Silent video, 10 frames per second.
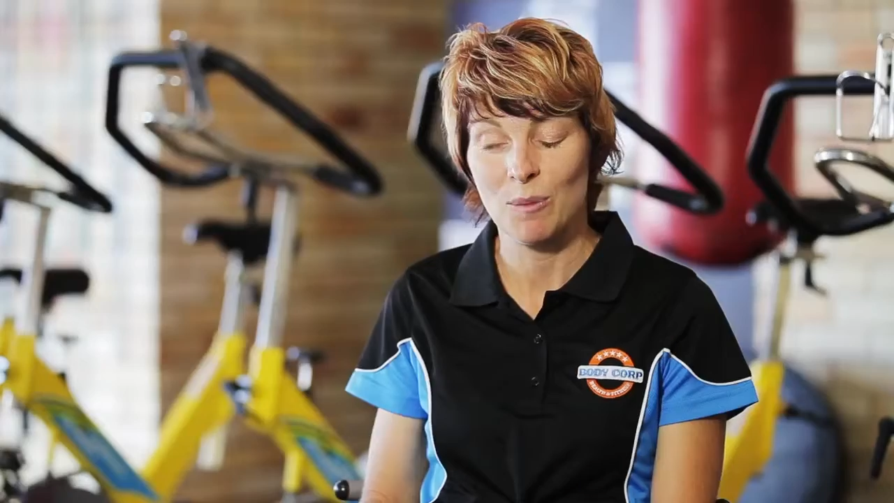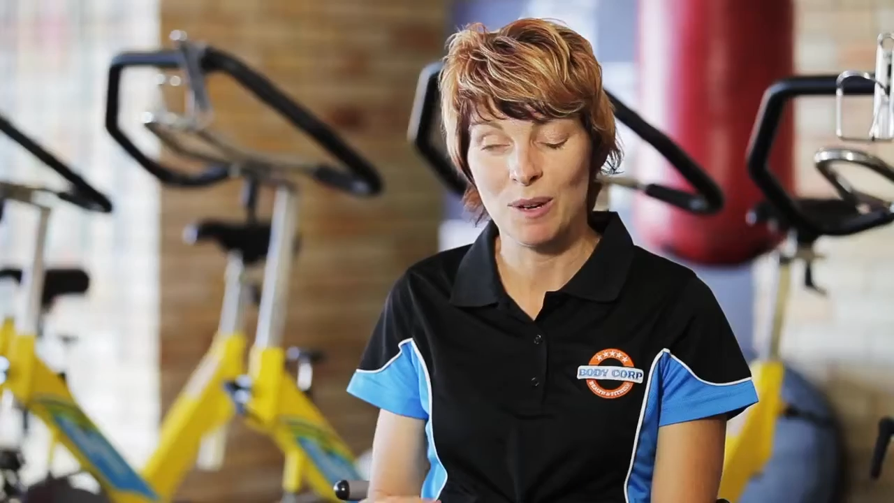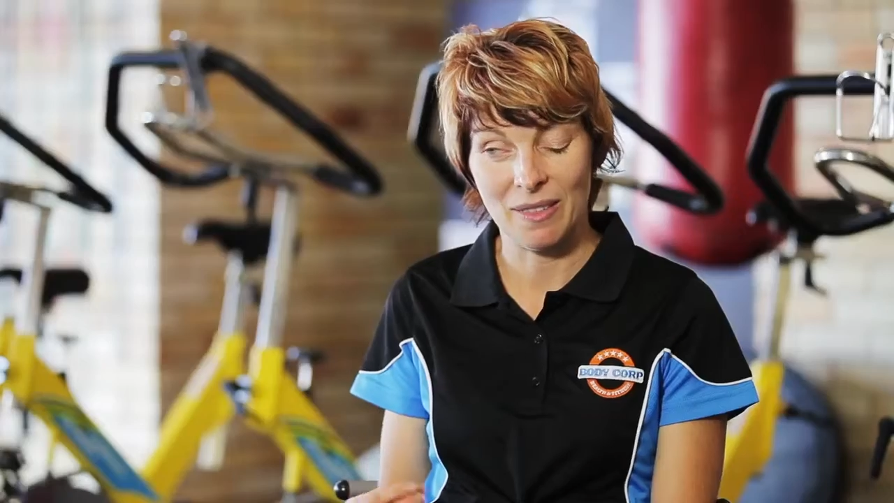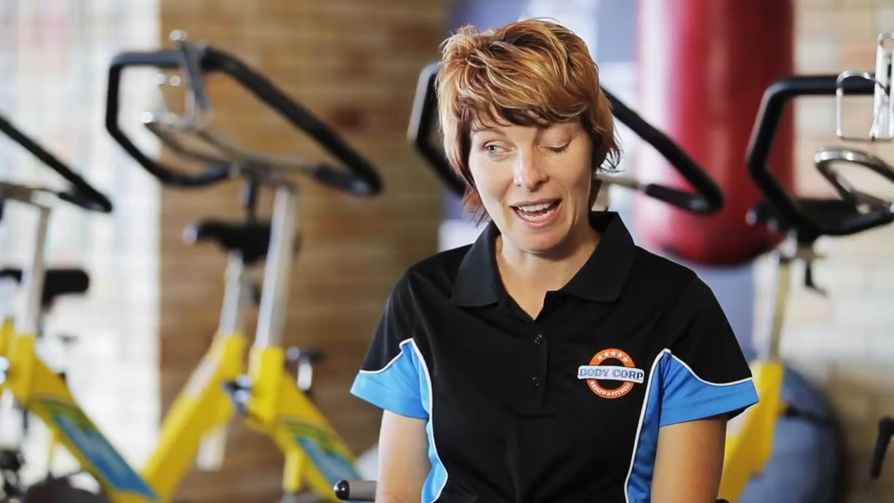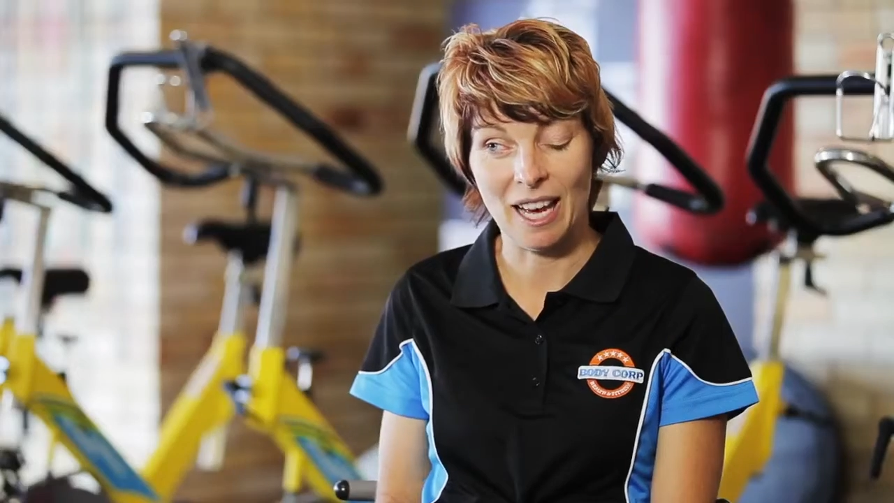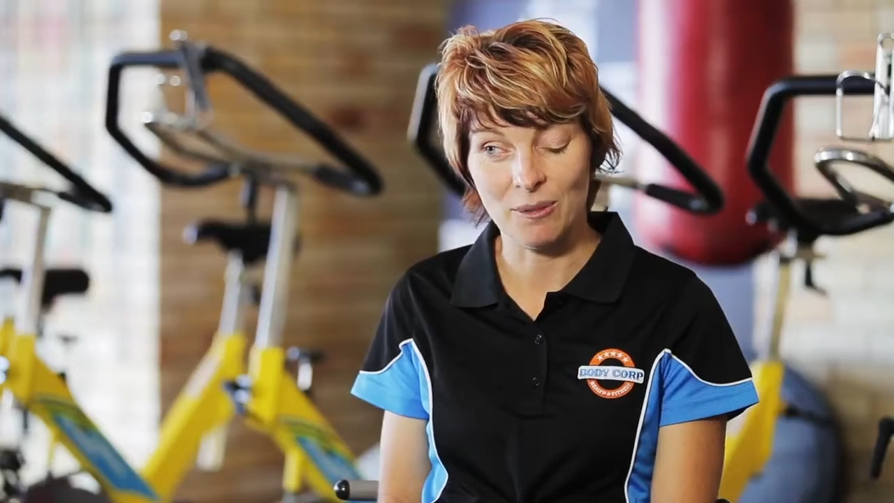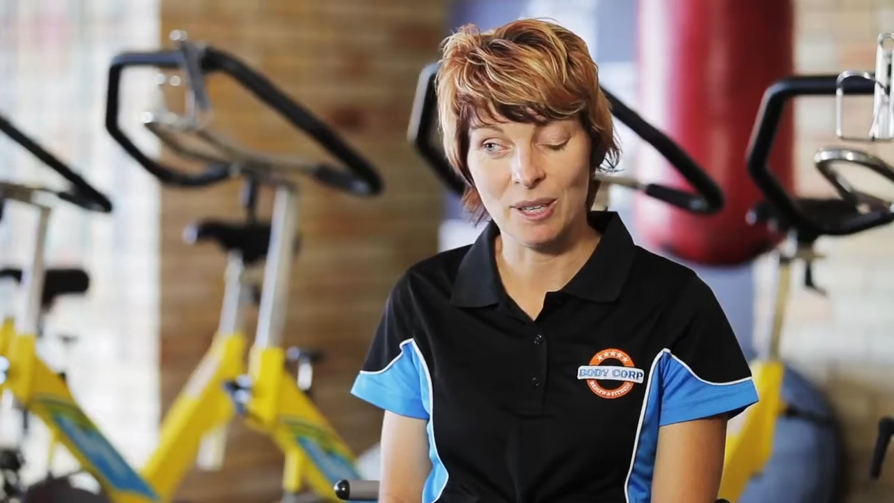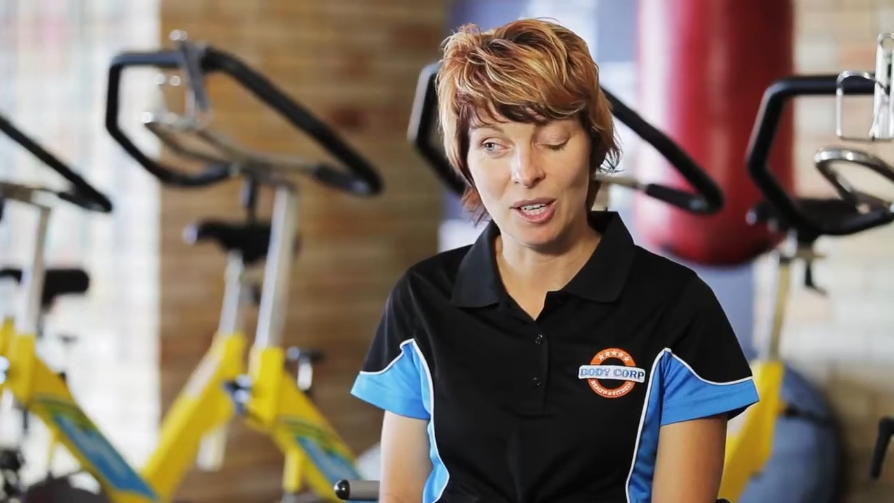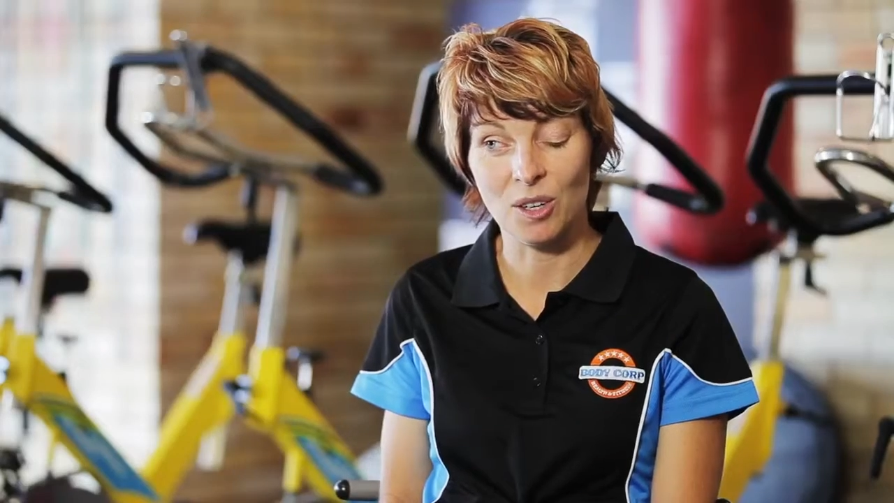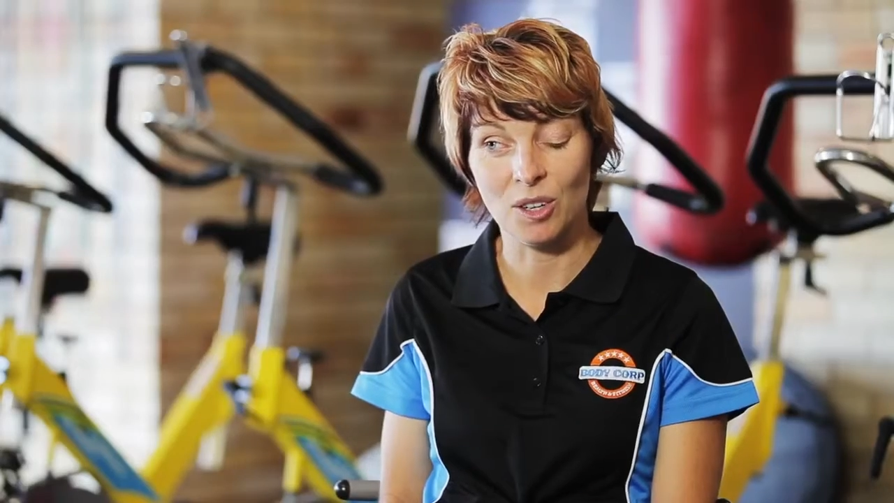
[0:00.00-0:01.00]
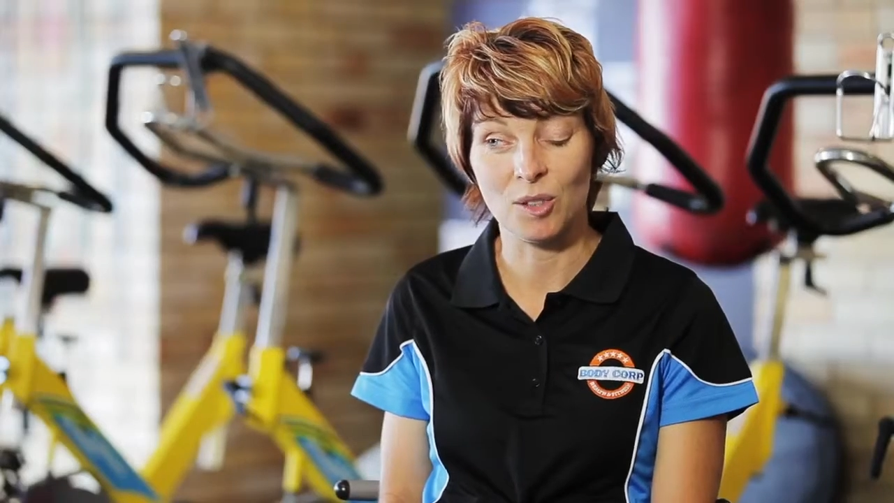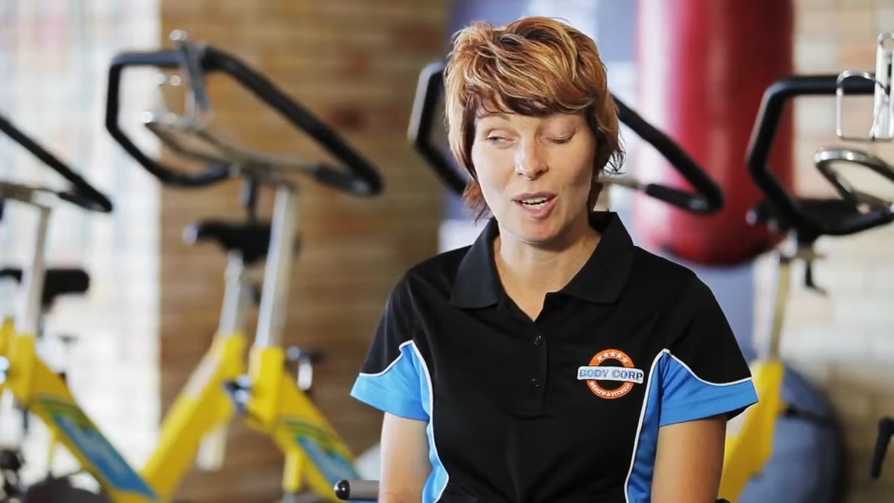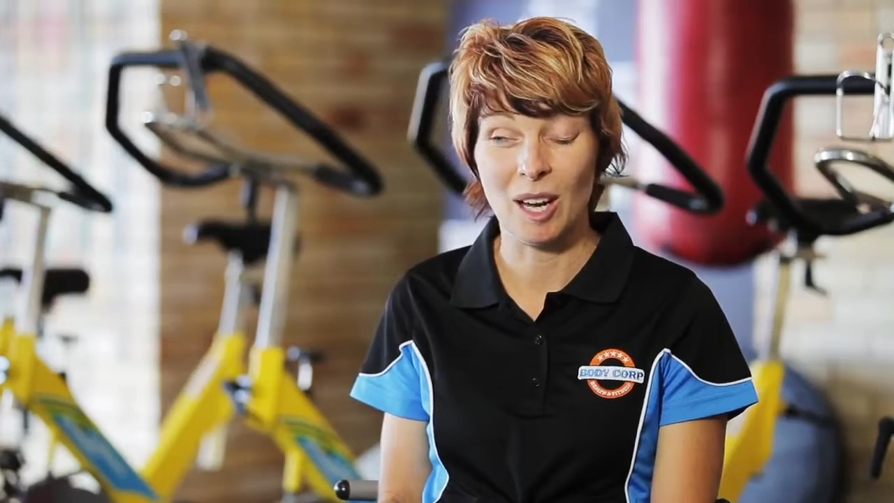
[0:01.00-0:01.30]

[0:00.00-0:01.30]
without Rick and Andre,